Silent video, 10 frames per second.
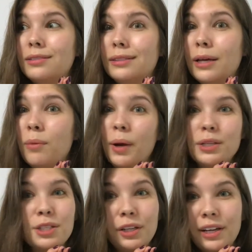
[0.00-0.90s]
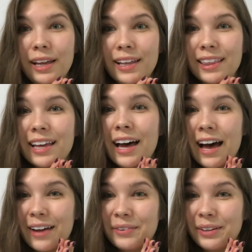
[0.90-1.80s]
till March 30th,
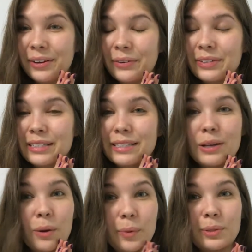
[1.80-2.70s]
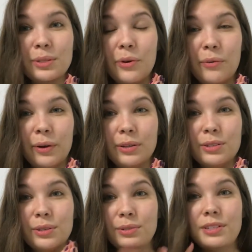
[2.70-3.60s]
I would go because it's almost over.
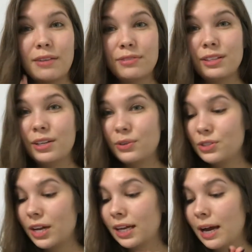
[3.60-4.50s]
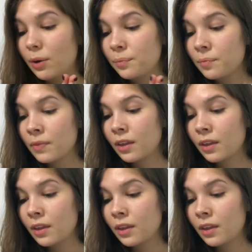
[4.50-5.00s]
So definitely go check it out.